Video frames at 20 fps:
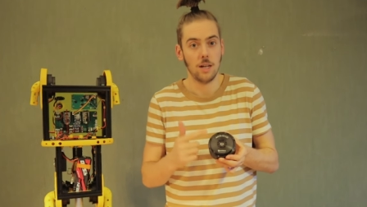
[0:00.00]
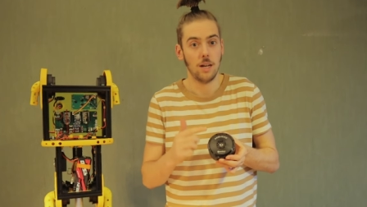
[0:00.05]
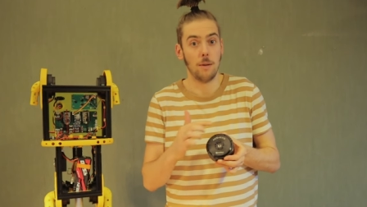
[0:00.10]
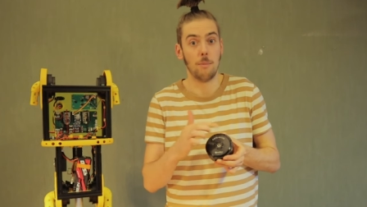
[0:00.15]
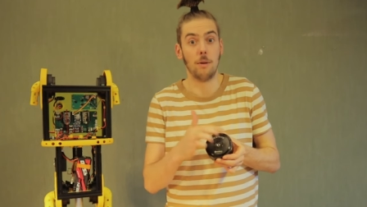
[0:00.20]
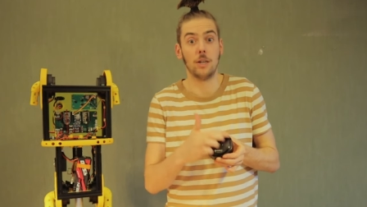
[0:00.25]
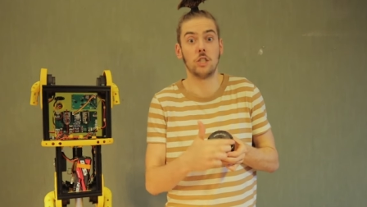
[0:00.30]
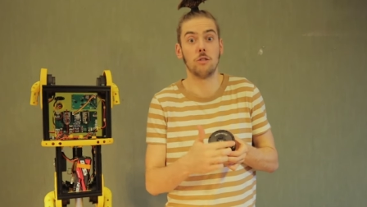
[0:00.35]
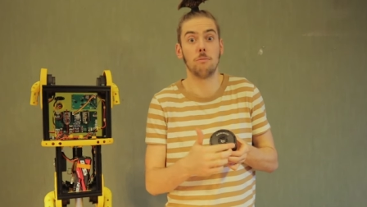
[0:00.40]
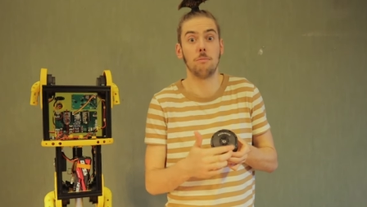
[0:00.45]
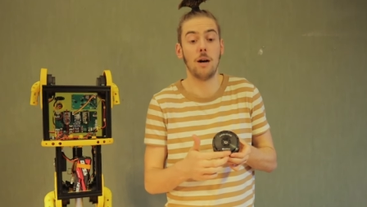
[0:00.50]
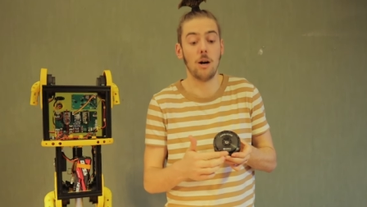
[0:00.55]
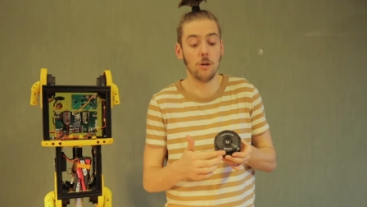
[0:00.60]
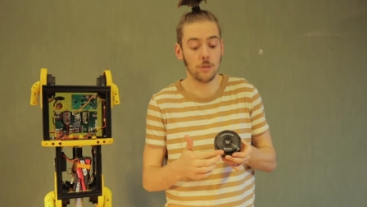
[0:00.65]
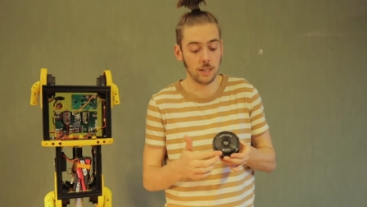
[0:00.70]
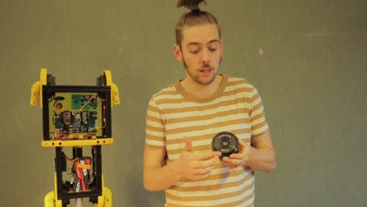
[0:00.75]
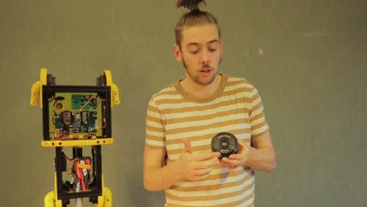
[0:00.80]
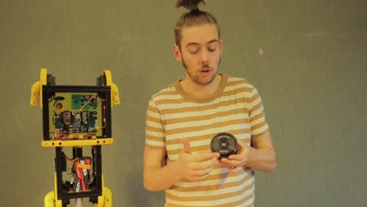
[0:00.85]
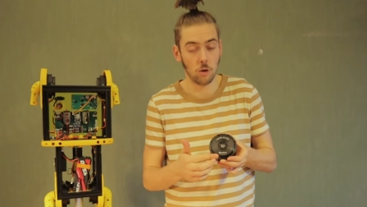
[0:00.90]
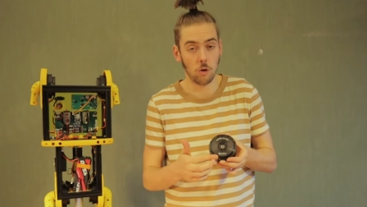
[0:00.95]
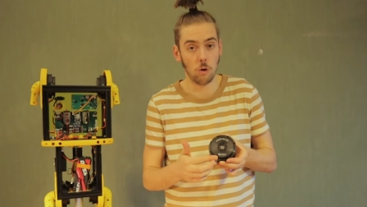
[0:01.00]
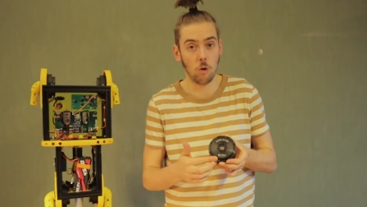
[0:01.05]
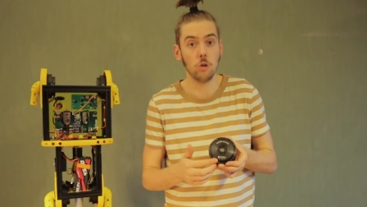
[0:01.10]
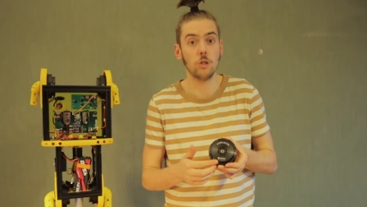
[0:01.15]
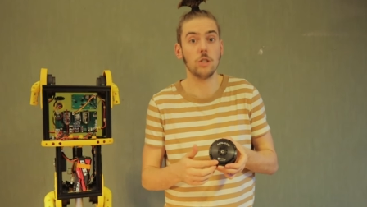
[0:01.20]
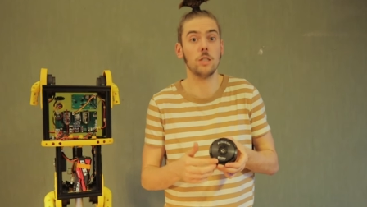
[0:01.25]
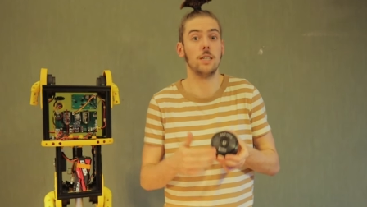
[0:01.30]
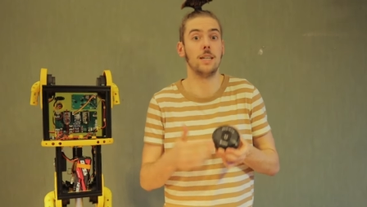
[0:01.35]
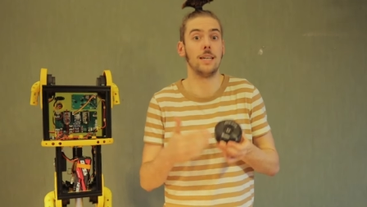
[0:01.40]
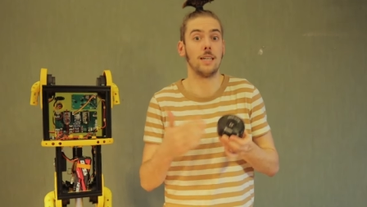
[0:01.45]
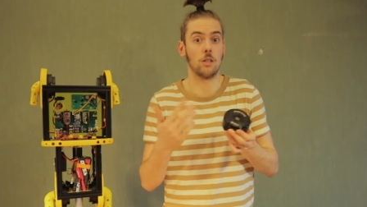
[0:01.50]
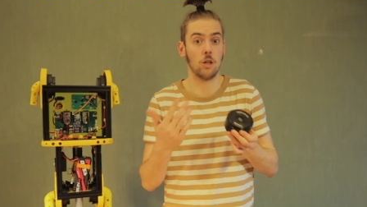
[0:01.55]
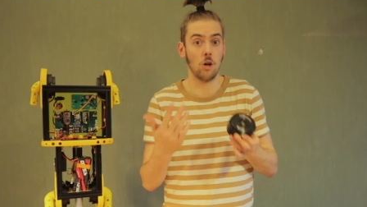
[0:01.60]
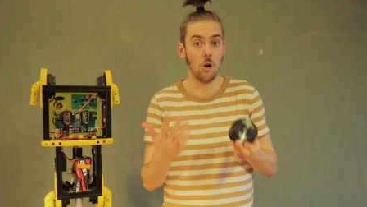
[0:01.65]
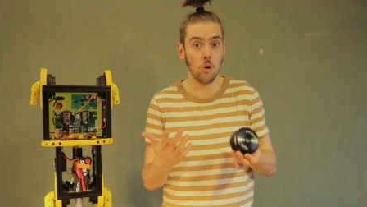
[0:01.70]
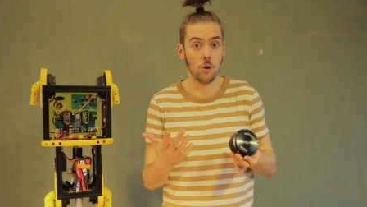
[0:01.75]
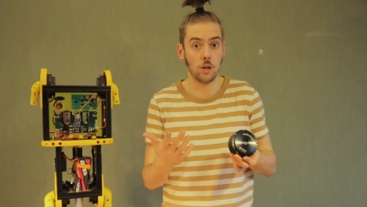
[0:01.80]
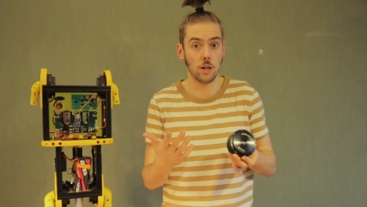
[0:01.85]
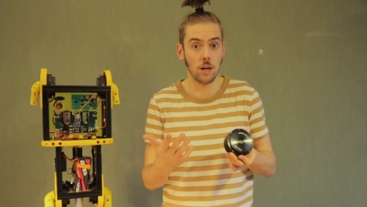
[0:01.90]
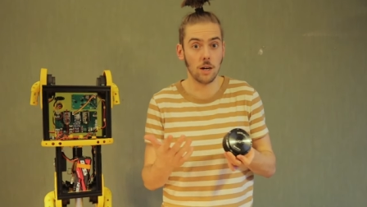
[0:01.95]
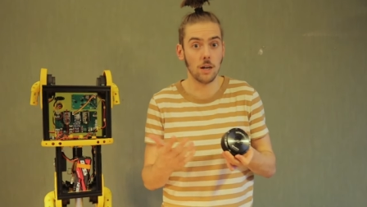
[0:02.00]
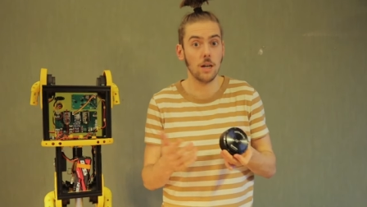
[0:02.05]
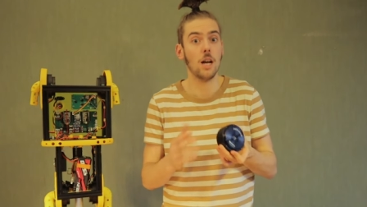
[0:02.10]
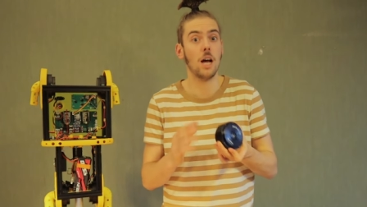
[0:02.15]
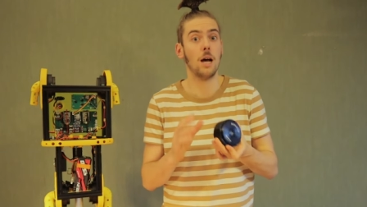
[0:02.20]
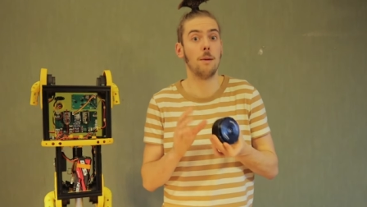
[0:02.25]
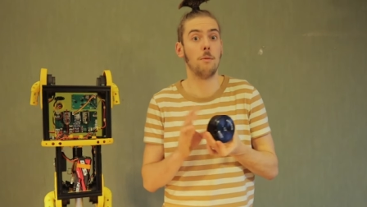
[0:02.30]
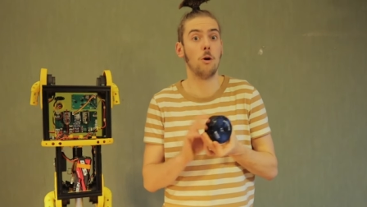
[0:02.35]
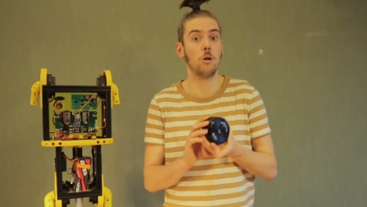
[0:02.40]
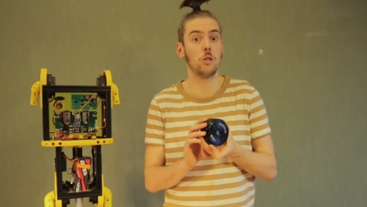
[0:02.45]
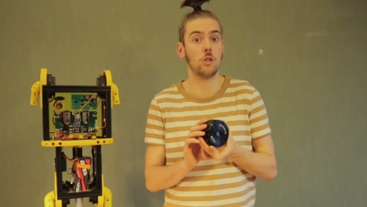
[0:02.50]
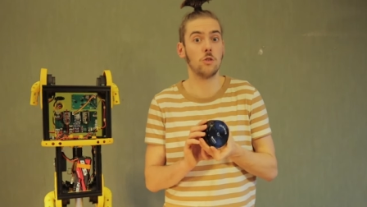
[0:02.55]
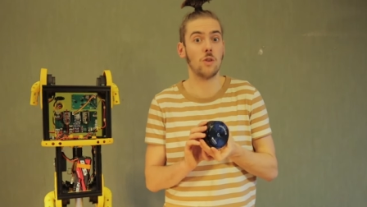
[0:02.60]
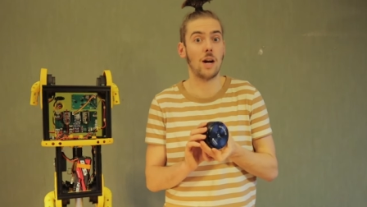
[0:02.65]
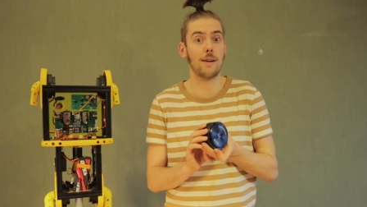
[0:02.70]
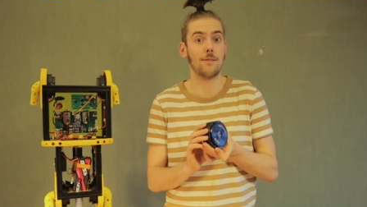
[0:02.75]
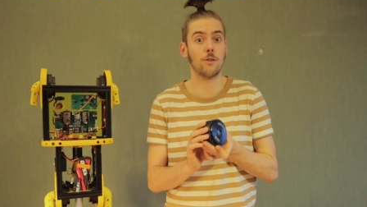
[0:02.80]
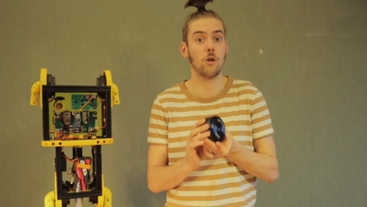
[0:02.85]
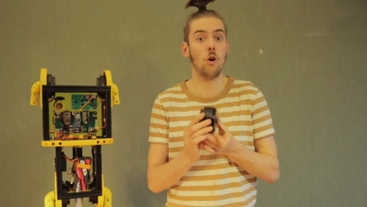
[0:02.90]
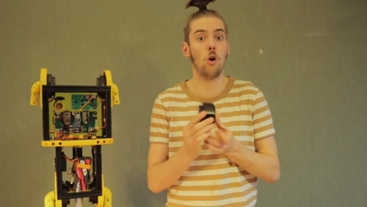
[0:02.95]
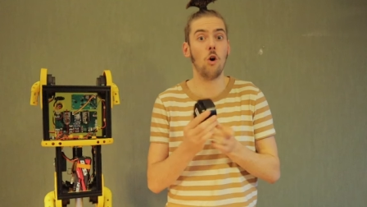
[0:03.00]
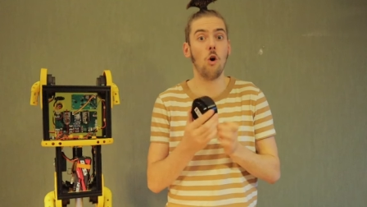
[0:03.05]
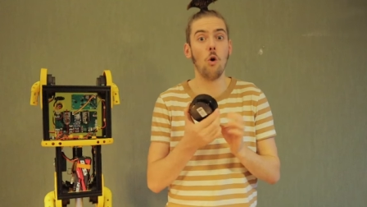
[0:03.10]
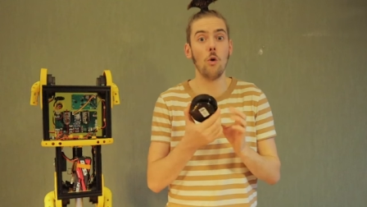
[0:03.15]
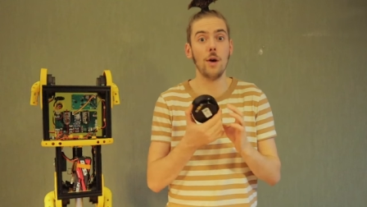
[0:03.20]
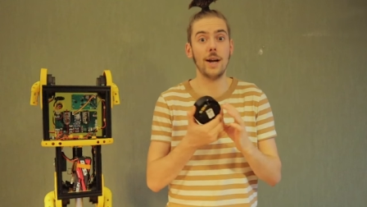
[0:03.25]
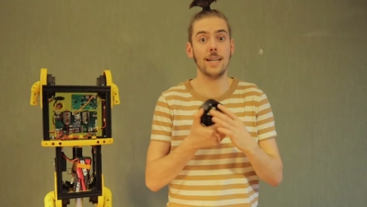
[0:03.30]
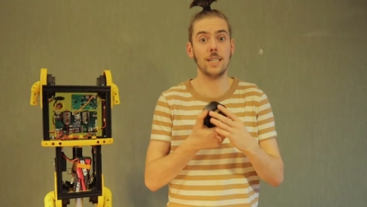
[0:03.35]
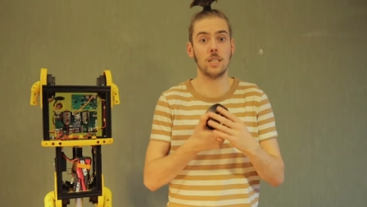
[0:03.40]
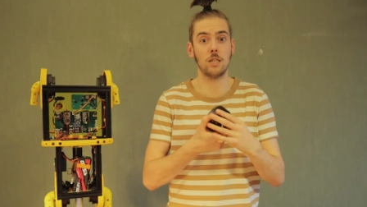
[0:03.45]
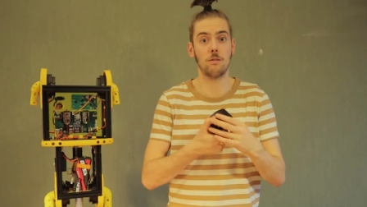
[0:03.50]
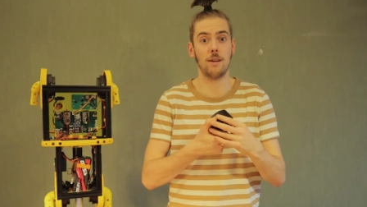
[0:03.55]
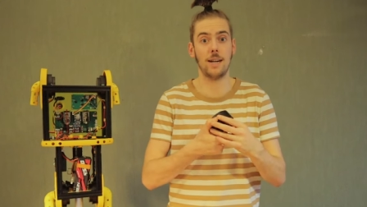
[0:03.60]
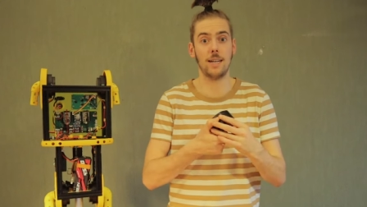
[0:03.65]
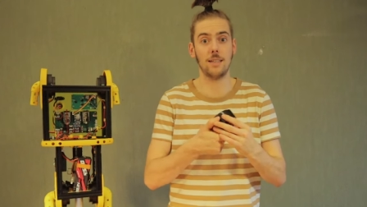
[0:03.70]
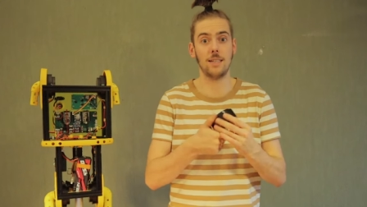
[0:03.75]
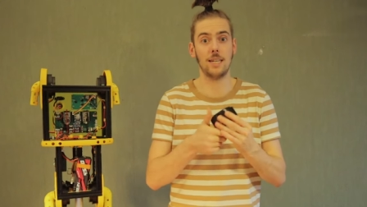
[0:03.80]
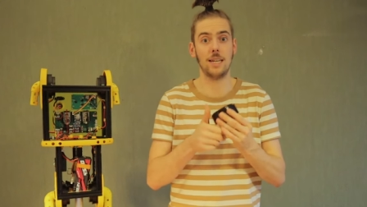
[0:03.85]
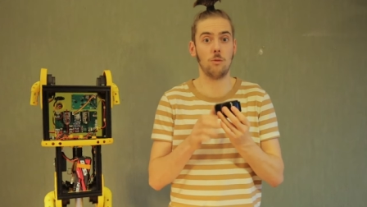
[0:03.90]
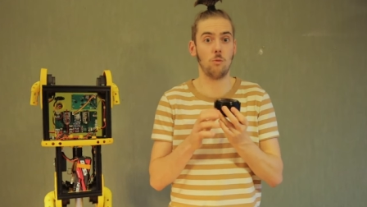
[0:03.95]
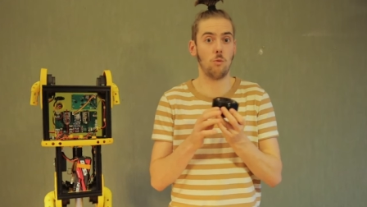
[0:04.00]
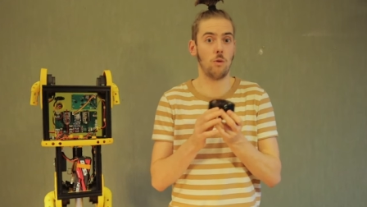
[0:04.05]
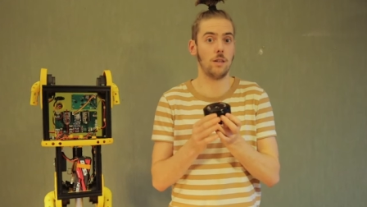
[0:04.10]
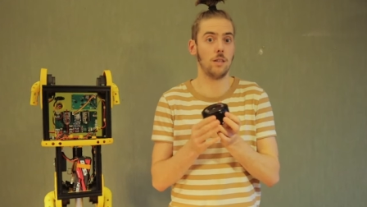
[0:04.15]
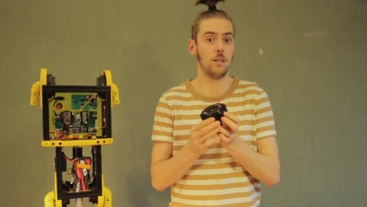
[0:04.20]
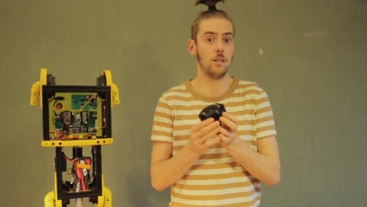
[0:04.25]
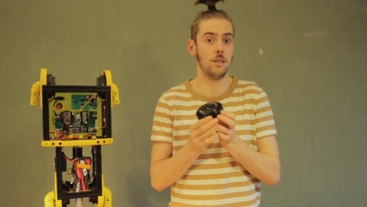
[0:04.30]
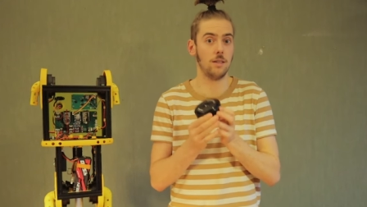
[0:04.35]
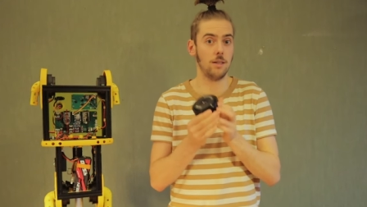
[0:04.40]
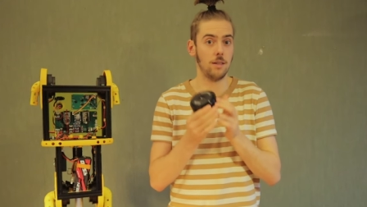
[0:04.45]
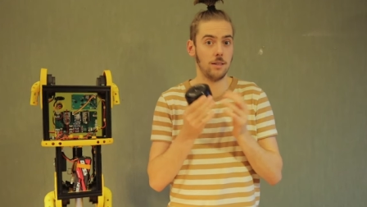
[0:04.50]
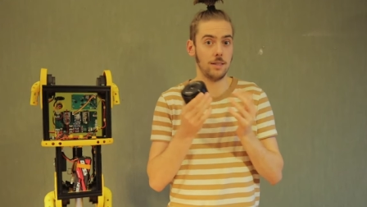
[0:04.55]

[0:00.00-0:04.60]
a bunch of mounting holes, an encoder, a motor driver, all integrated in one